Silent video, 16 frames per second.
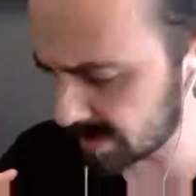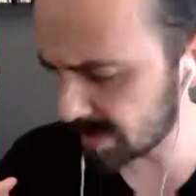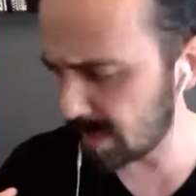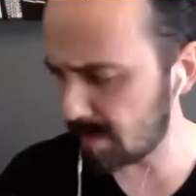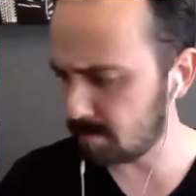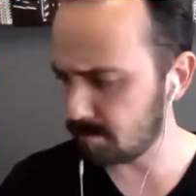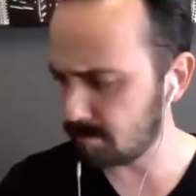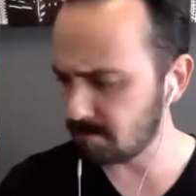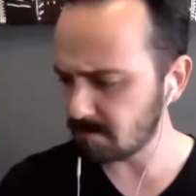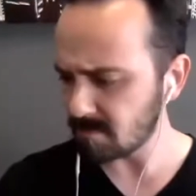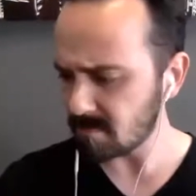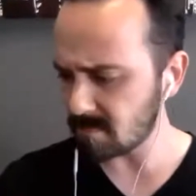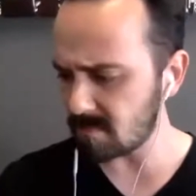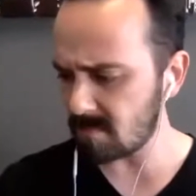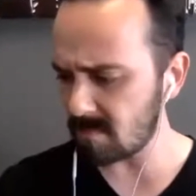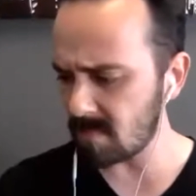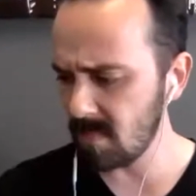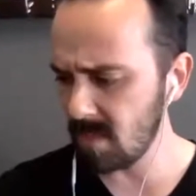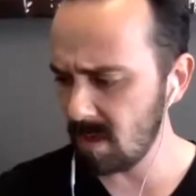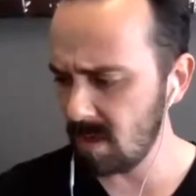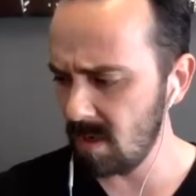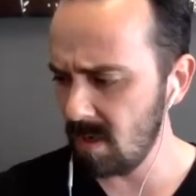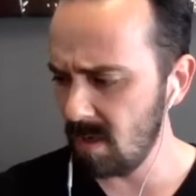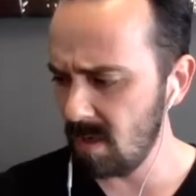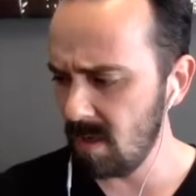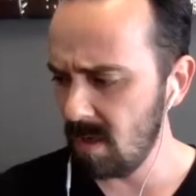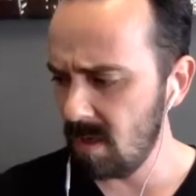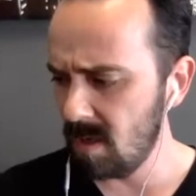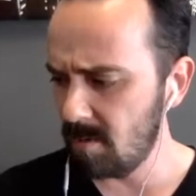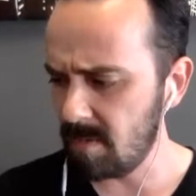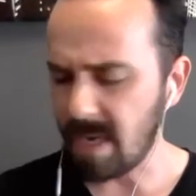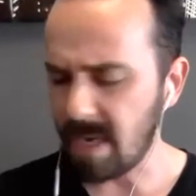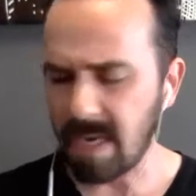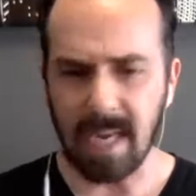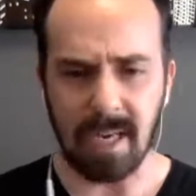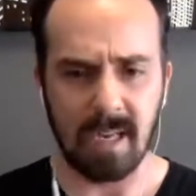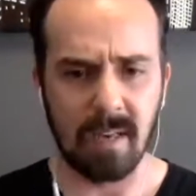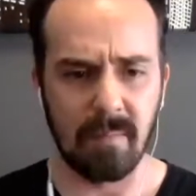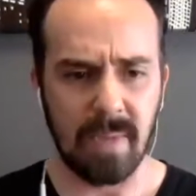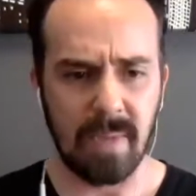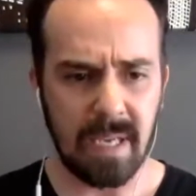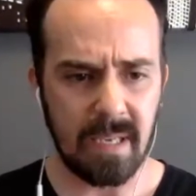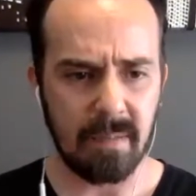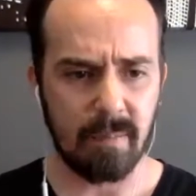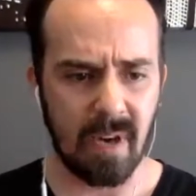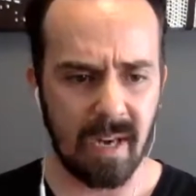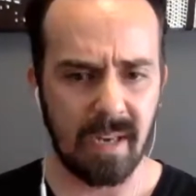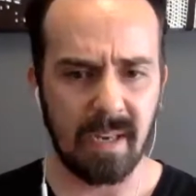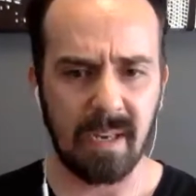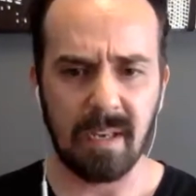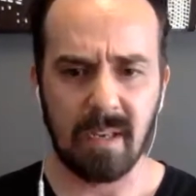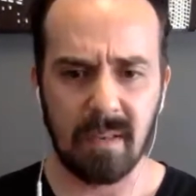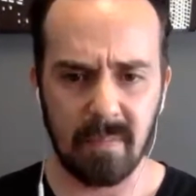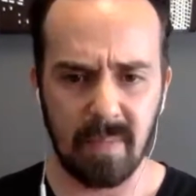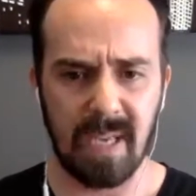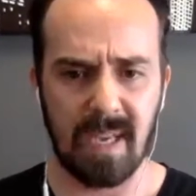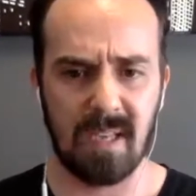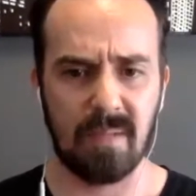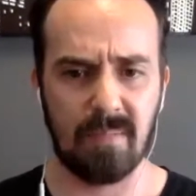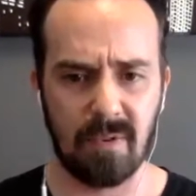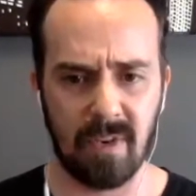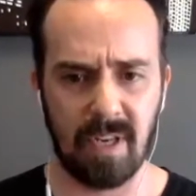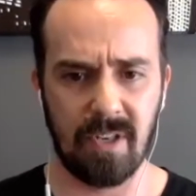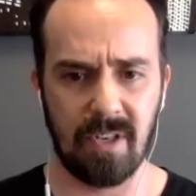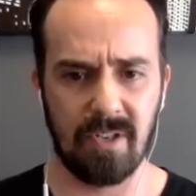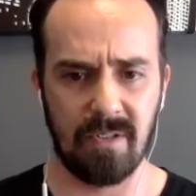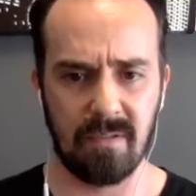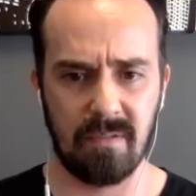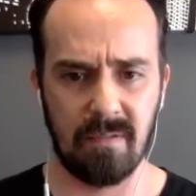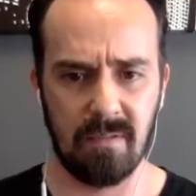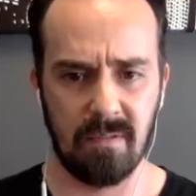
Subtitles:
branding can be aspirational,